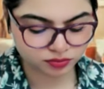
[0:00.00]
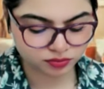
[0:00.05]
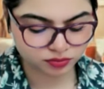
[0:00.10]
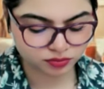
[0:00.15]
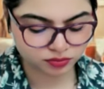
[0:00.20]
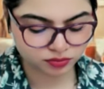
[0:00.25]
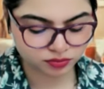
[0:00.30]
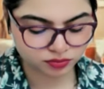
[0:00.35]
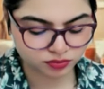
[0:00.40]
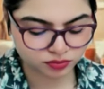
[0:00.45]

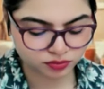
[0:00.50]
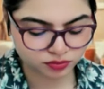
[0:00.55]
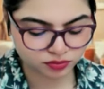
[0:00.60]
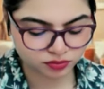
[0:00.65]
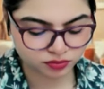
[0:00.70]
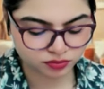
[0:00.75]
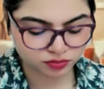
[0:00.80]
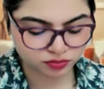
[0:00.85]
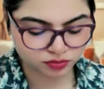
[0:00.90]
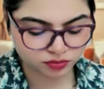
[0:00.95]

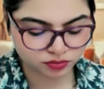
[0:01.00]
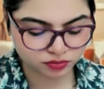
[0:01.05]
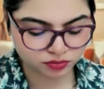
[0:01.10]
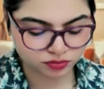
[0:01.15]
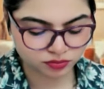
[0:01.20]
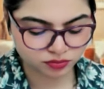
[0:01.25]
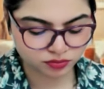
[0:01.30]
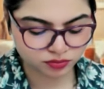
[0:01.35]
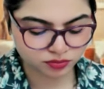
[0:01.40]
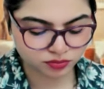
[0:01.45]

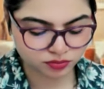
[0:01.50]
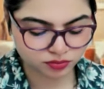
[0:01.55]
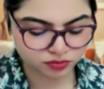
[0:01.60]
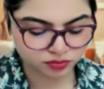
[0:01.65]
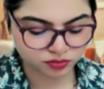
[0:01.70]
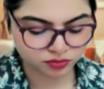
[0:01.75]
No one is speaking in this clip.